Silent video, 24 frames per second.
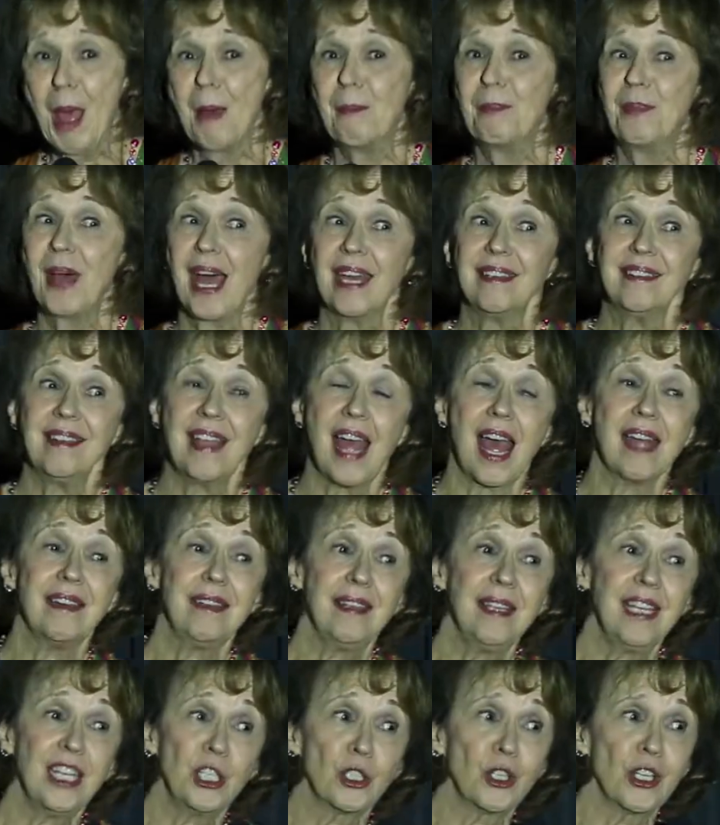But not
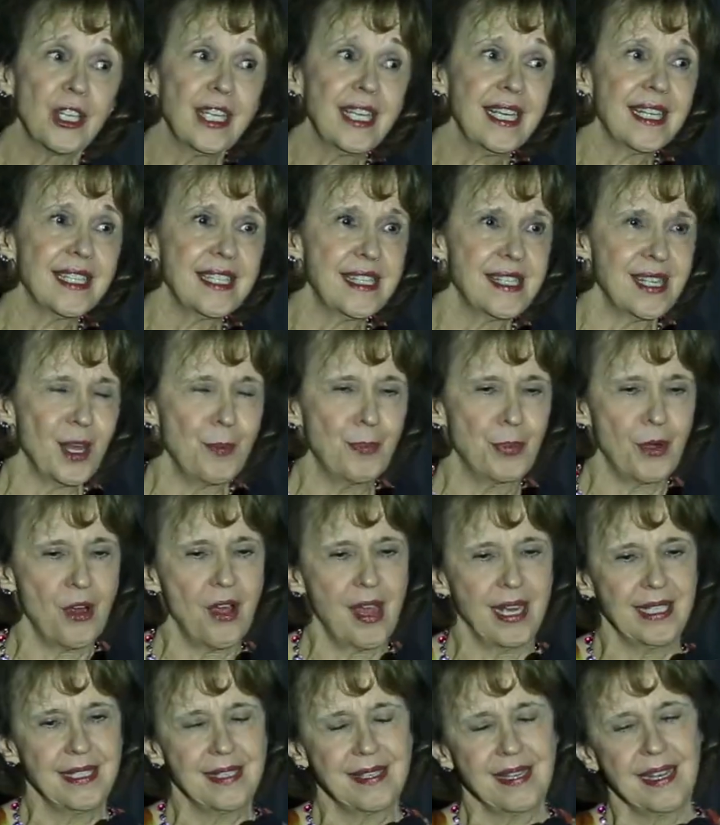nearly as
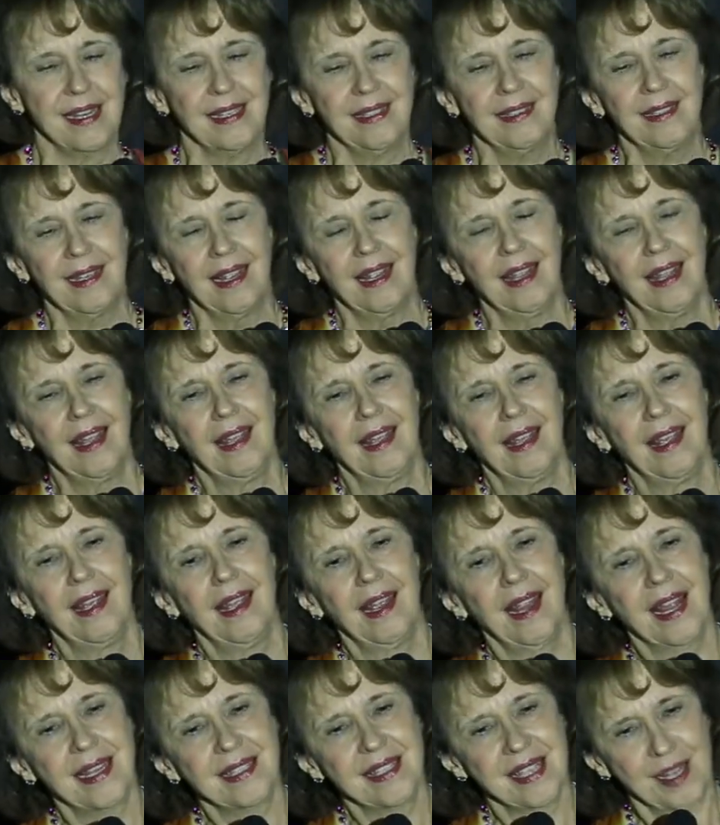surprising
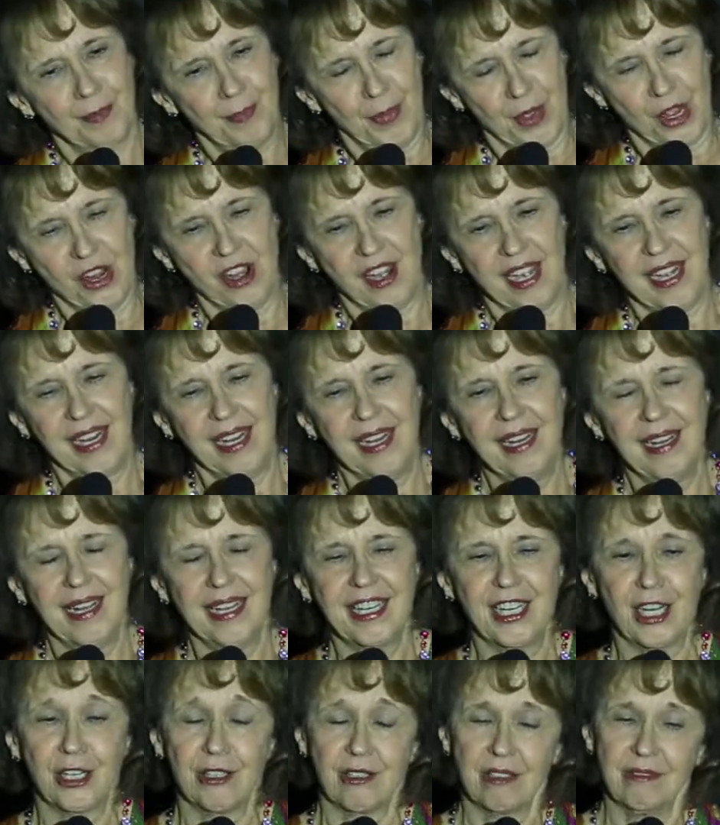as a party
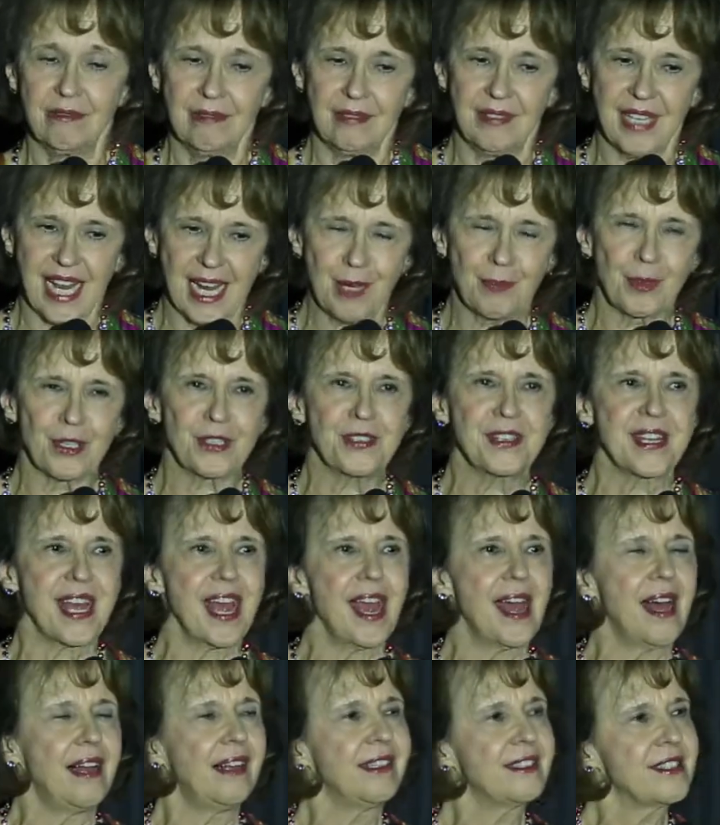at our neighbor's
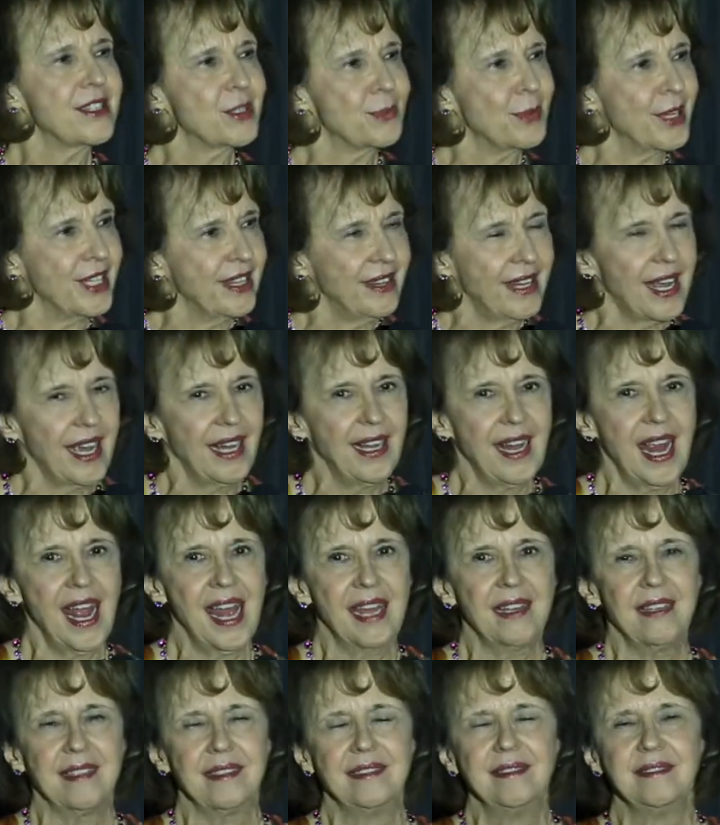house when they
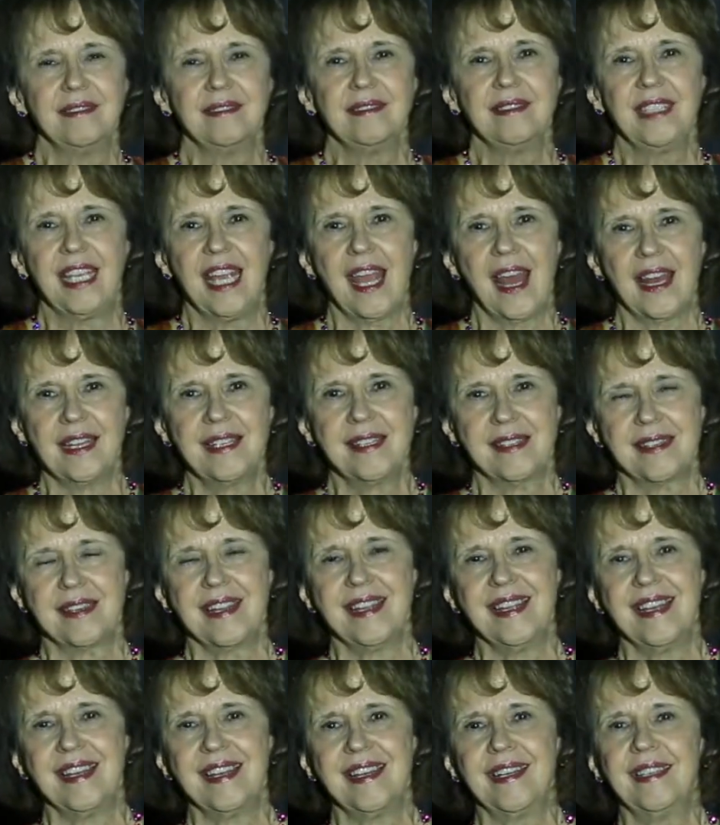had a guest
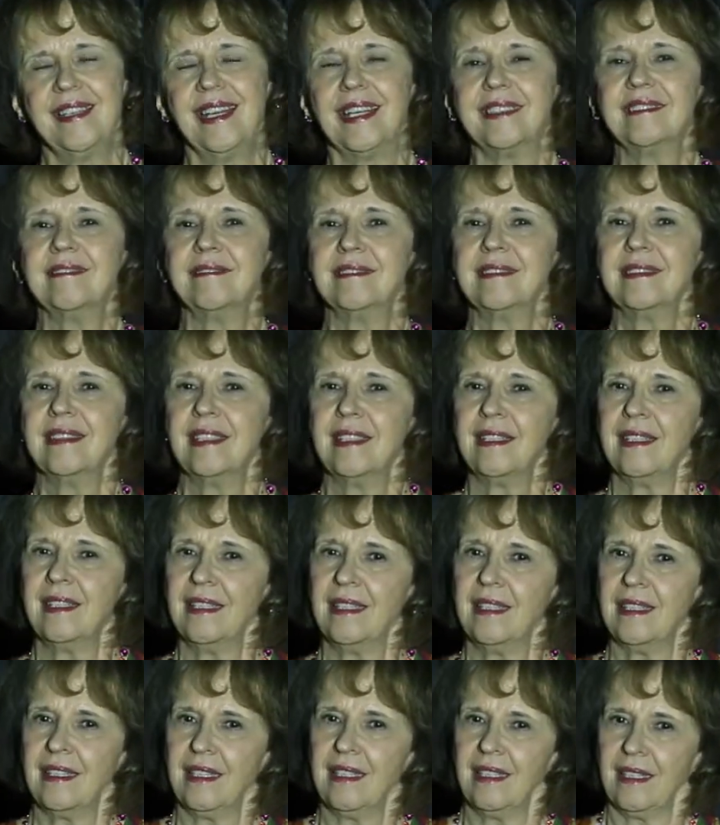in, and
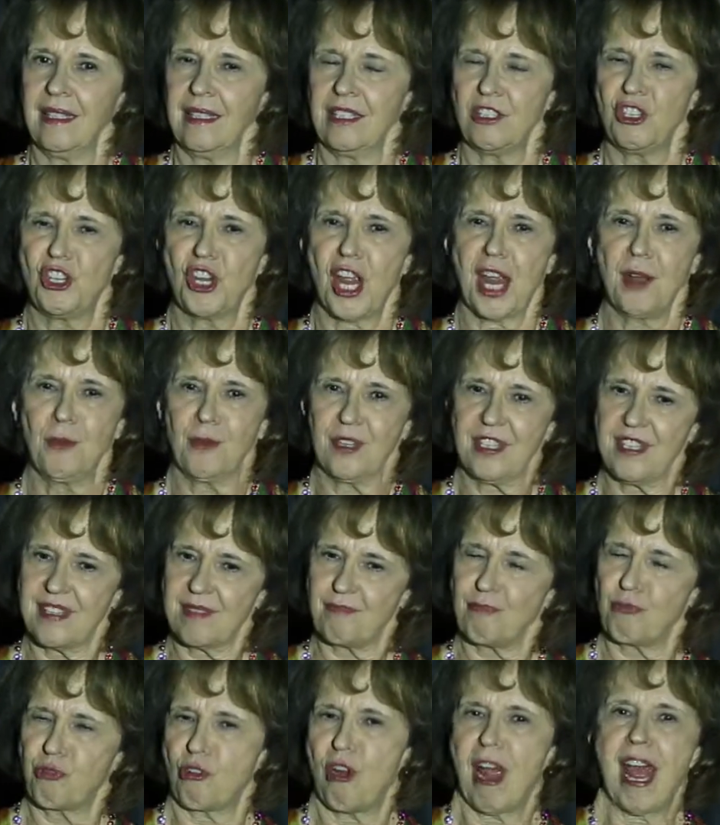Jay was
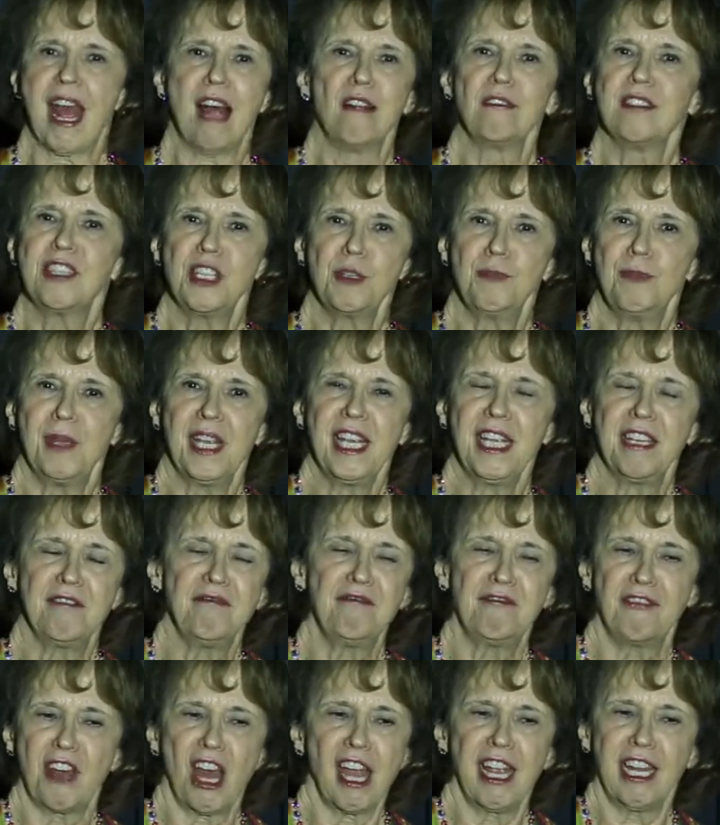proud to be
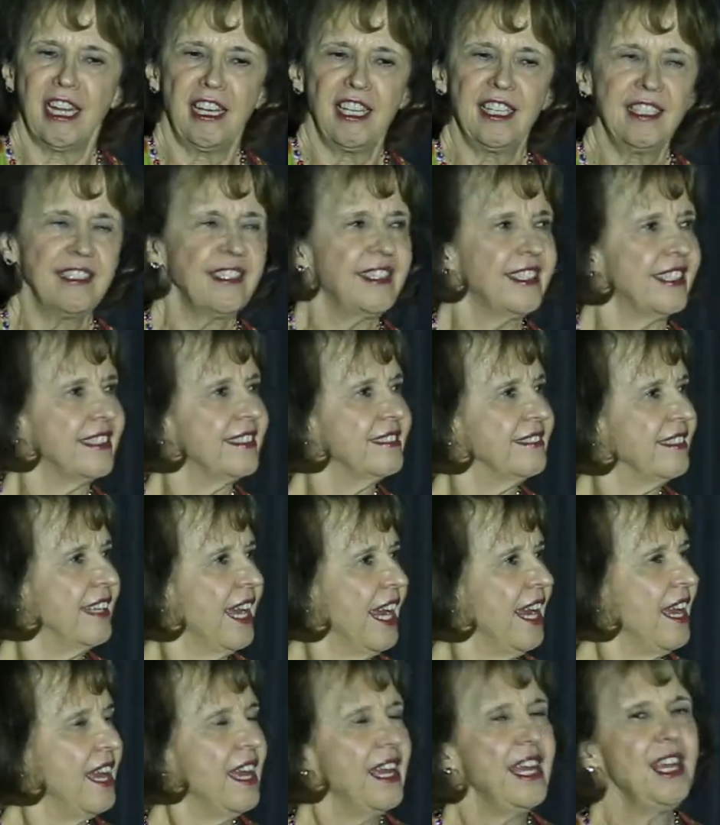invited, and
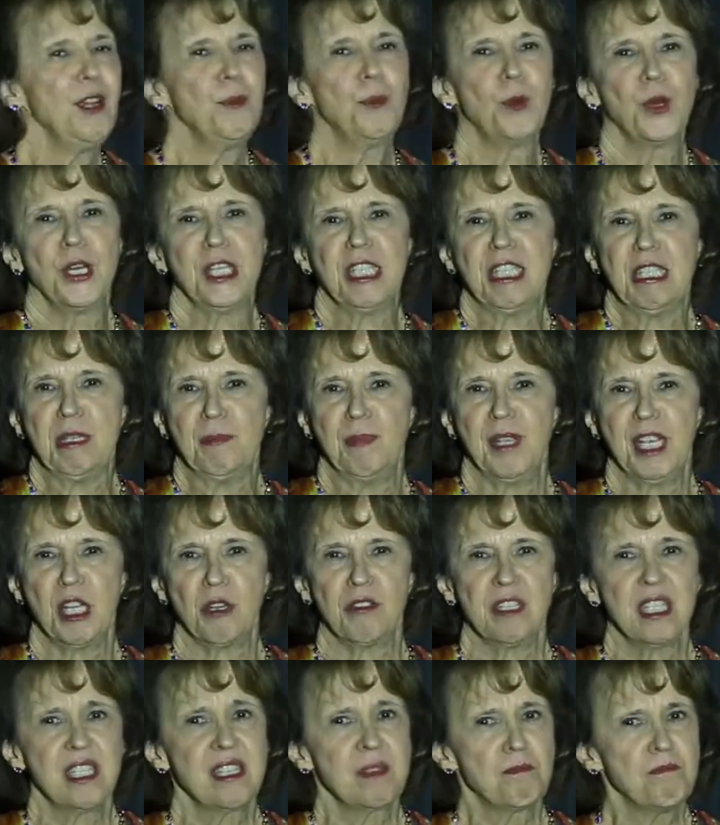he wanted to be
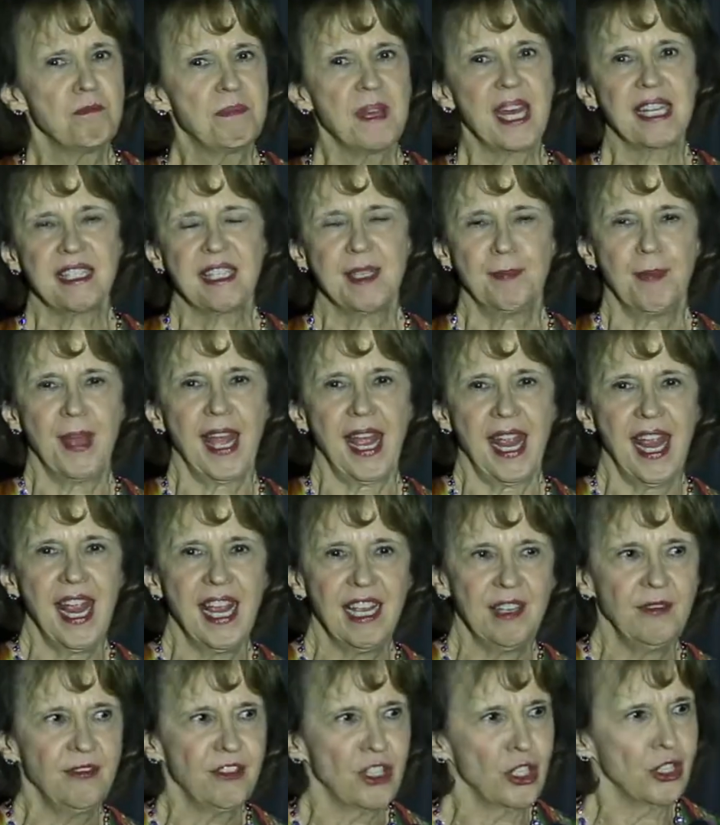on his best
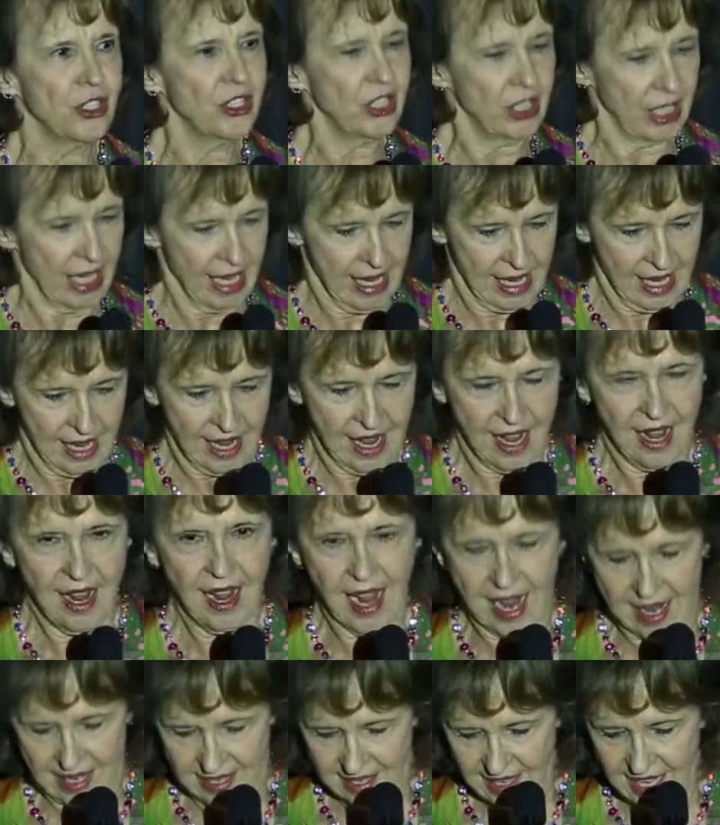behavior,
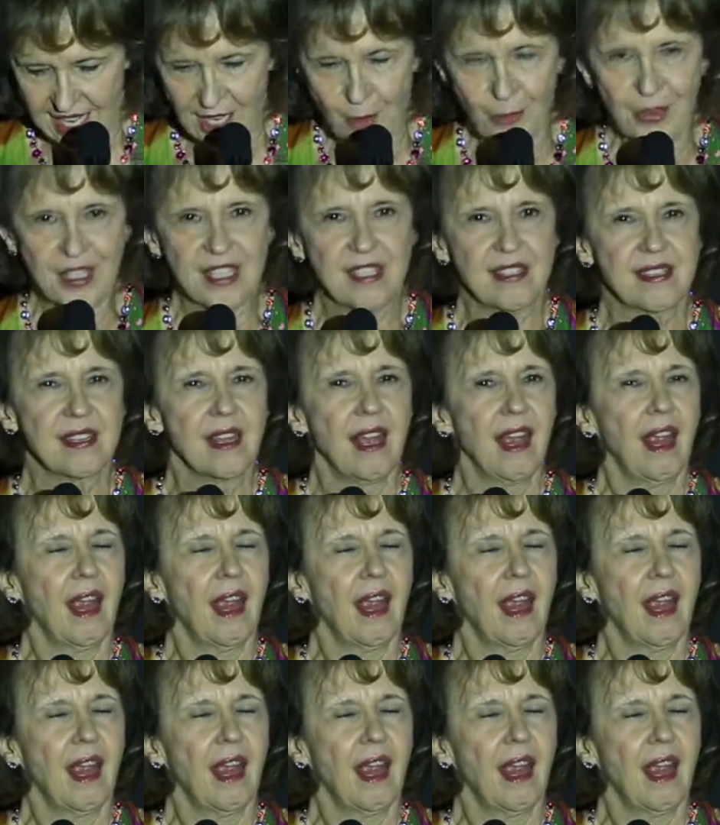and he was